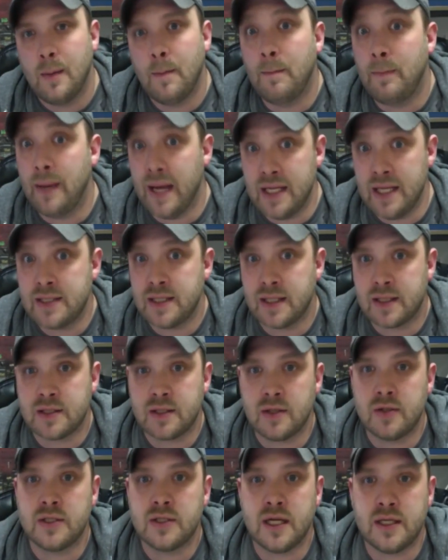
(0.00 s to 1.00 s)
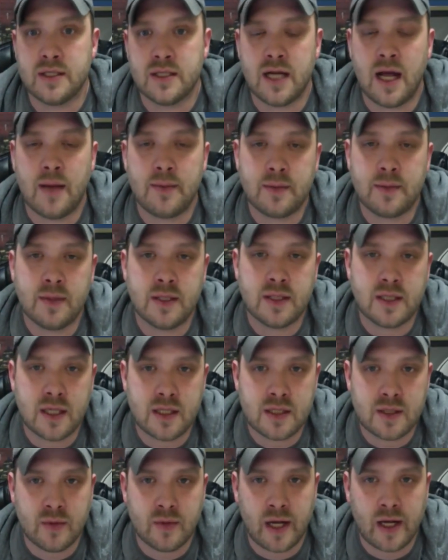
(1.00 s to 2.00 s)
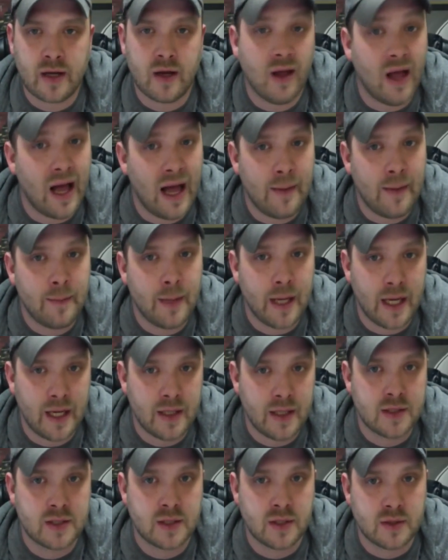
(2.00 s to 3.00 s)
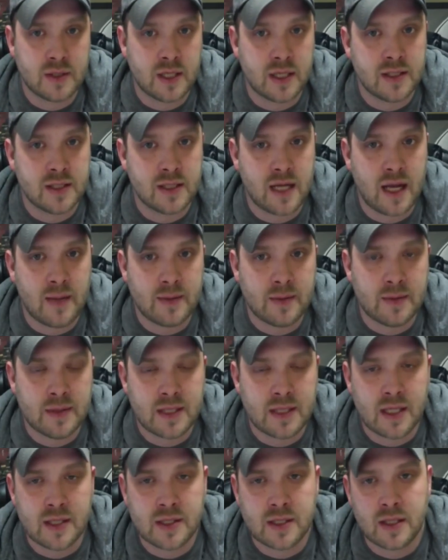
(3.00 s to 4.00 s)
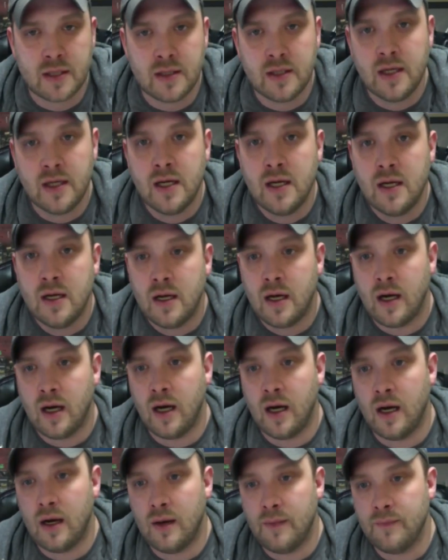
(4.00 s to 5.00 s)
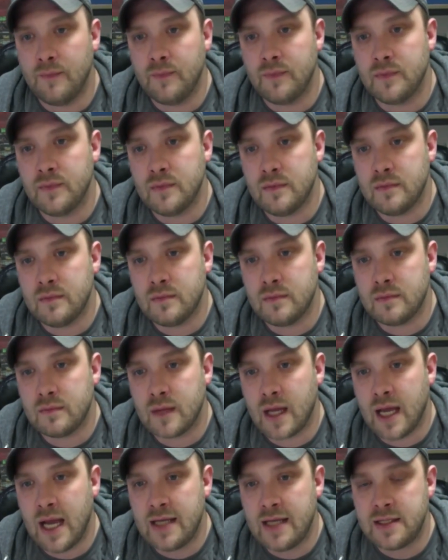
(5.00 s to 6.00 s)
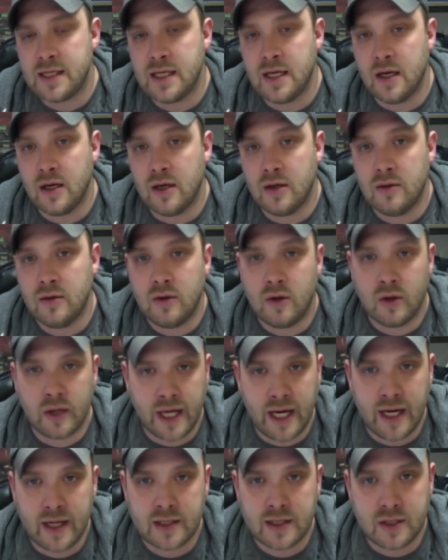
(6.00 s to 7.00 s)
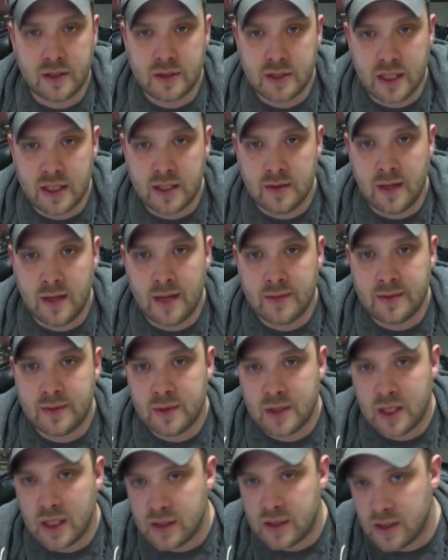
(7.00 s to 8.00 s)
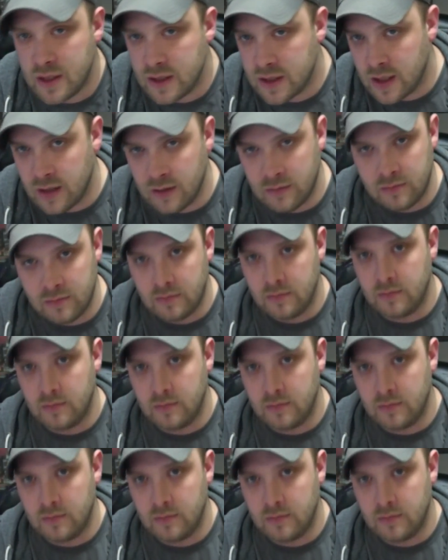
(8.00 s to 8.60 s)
basic search engine optimization, what I call on-page search engine optimization. SEO, organic search engine optimization, is a